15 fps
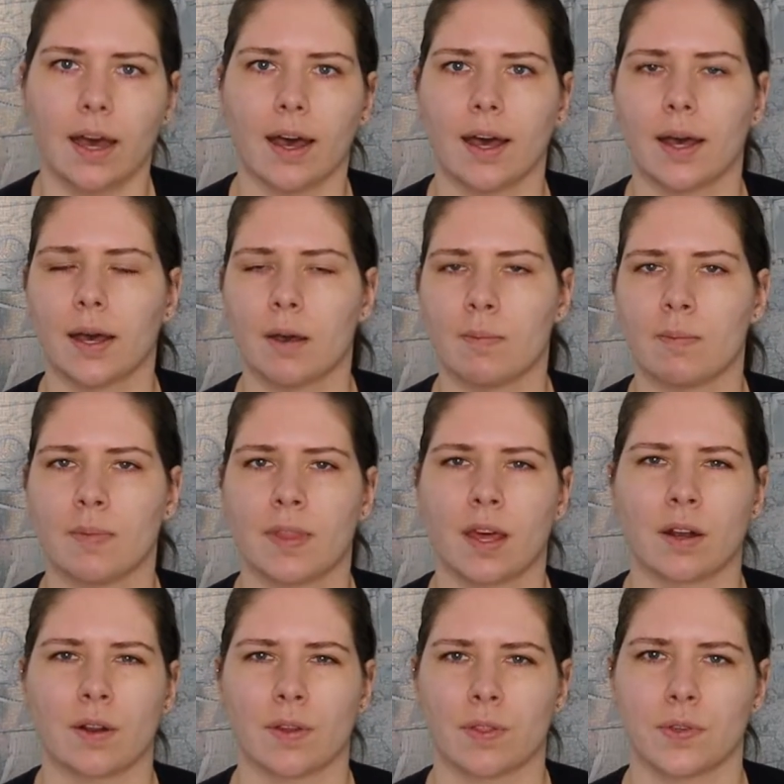
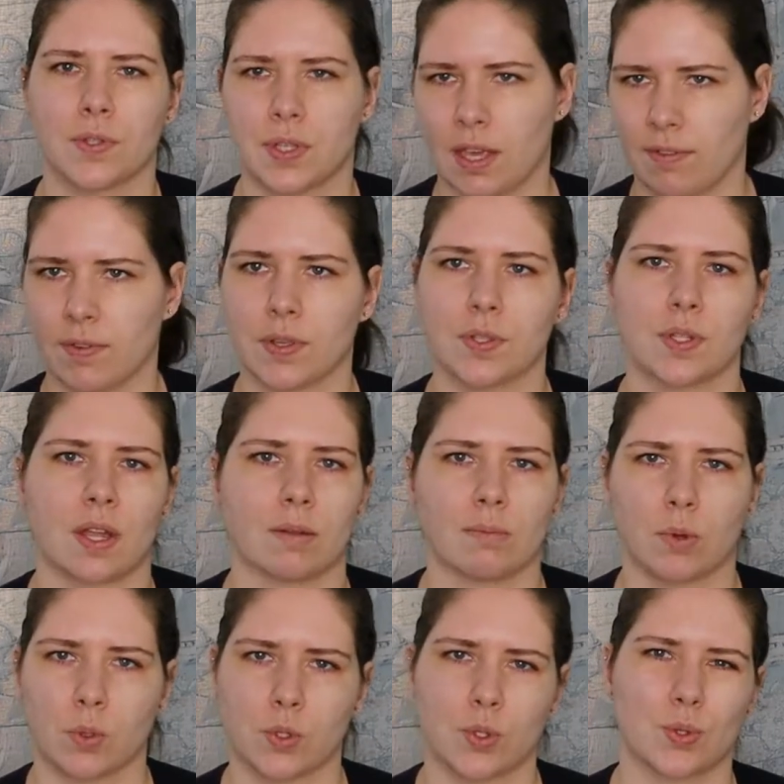that are the safest and
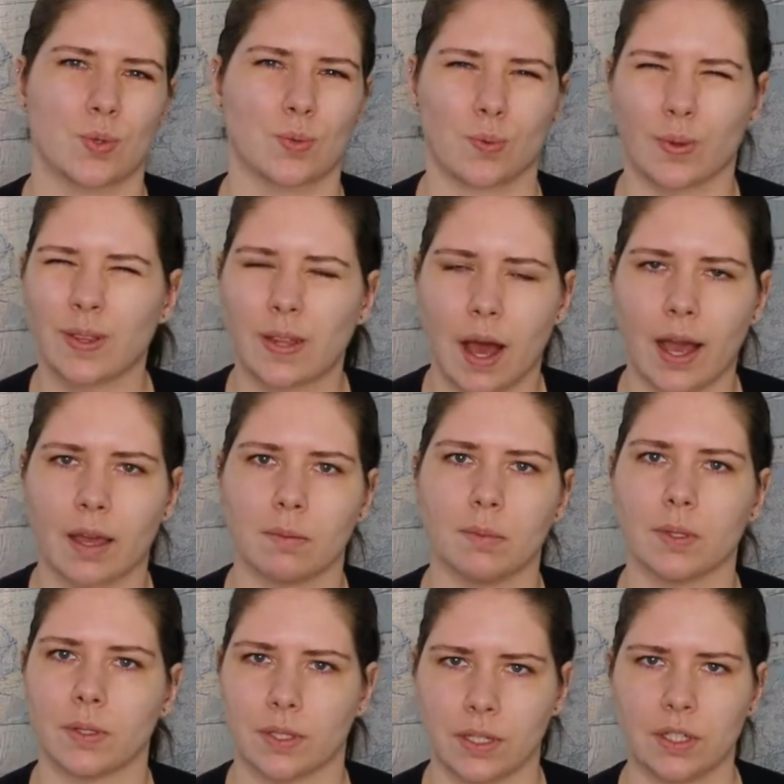most
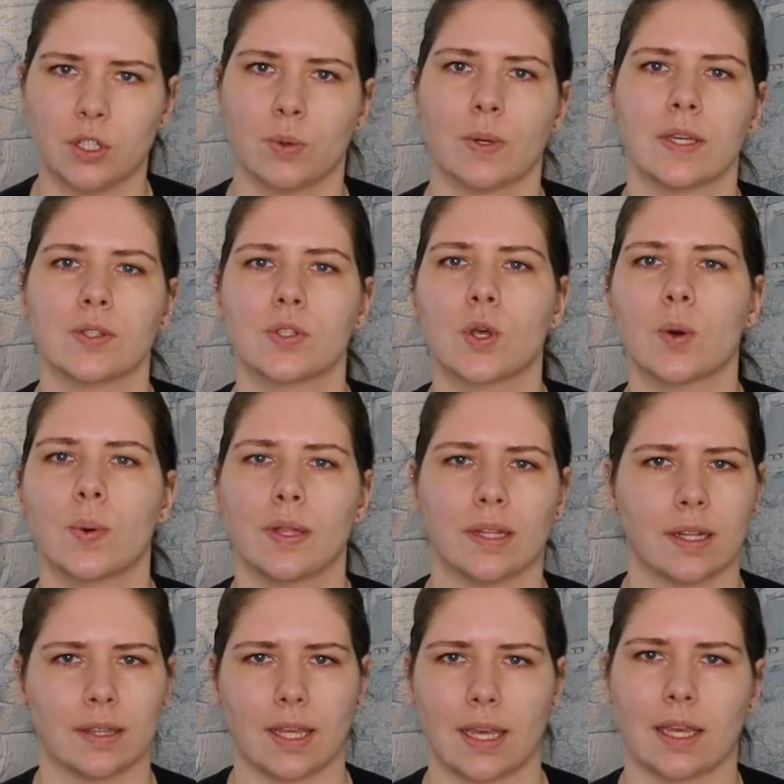reliable in doing so, and
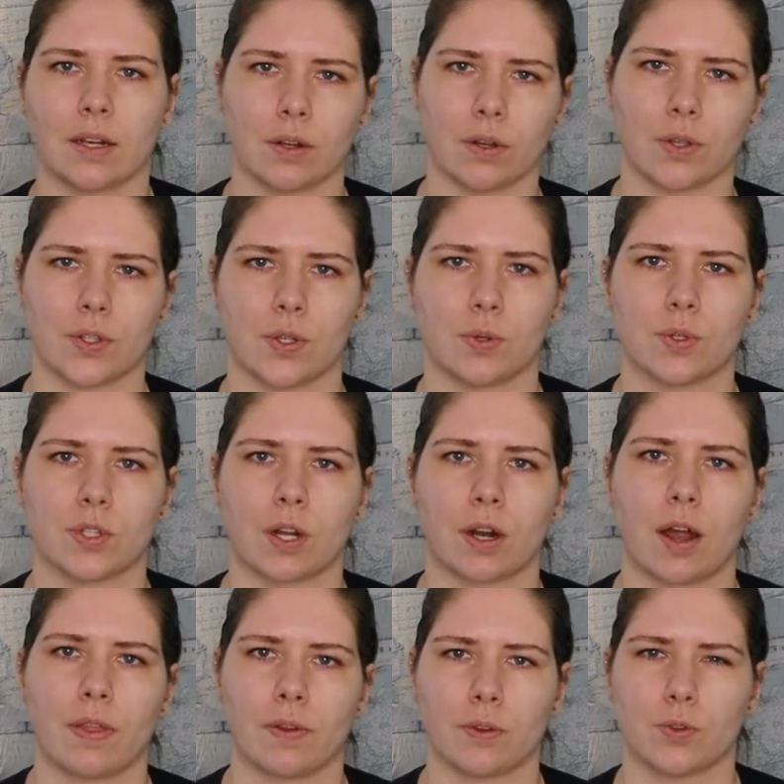then they can also
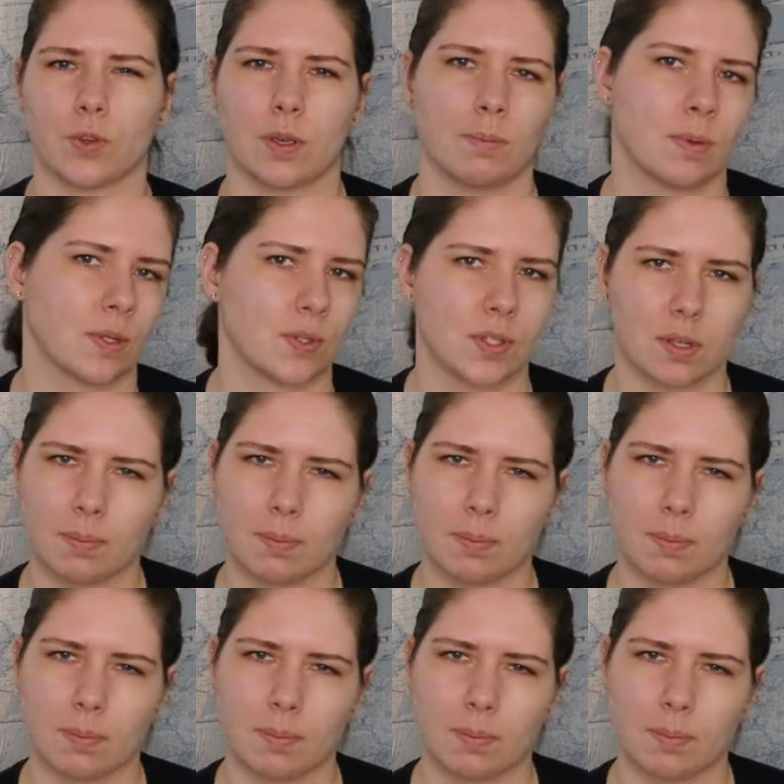start other treatments